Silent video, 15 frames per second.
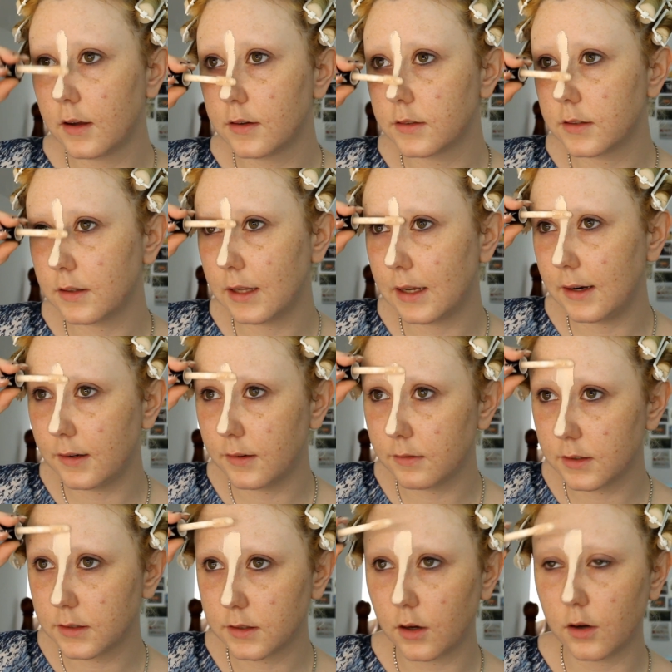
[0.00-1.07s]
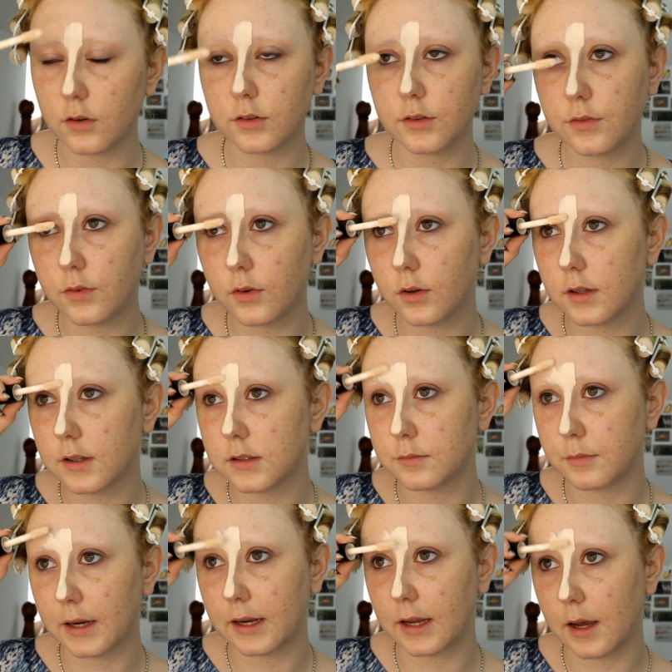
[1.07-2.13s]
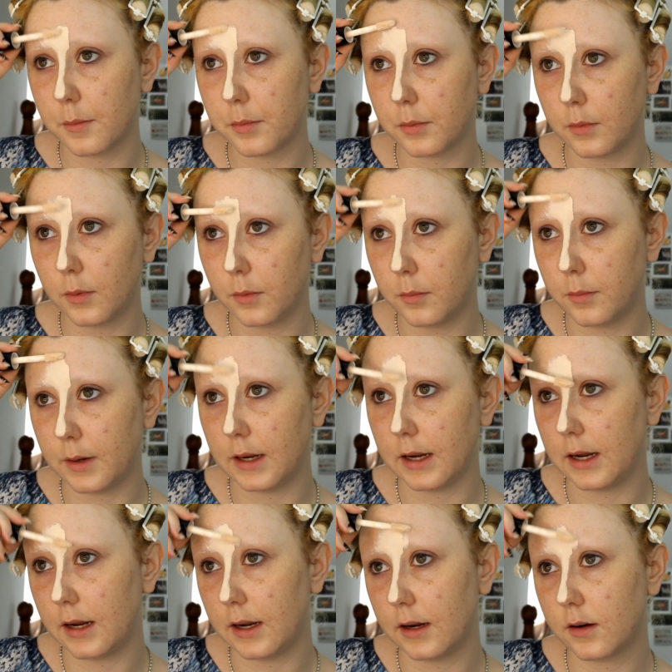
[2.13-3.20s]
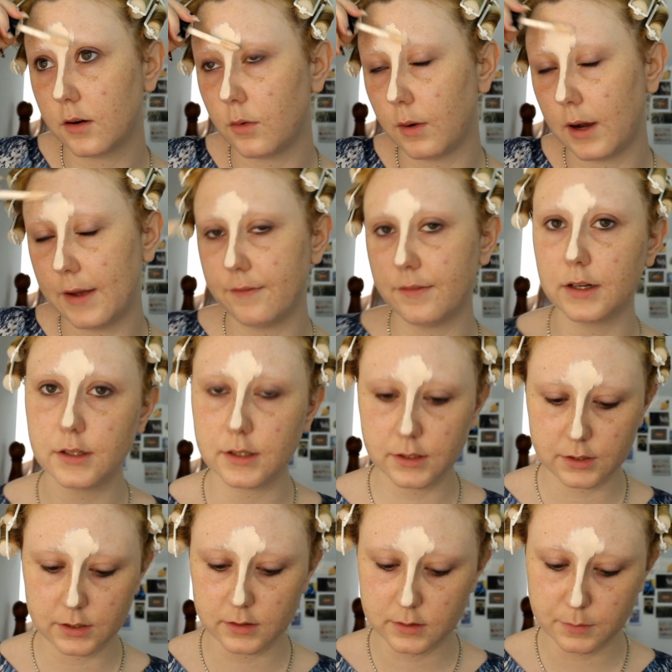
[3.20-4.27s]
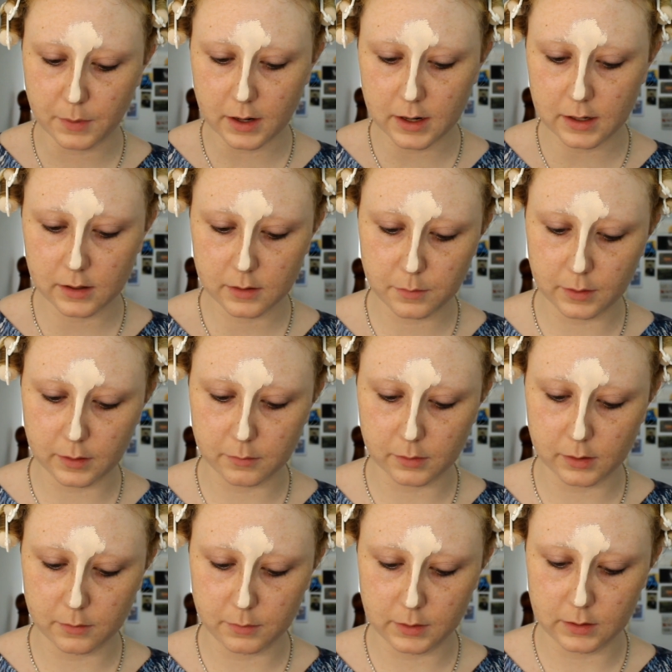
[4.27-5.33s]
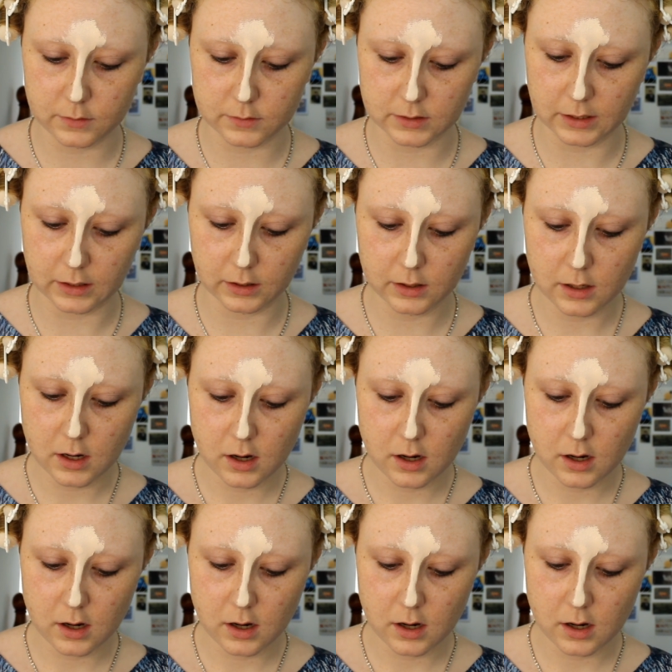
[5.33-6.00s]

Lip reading: So the end result for this makeup will be quite vintage inspired, but I'm going to be using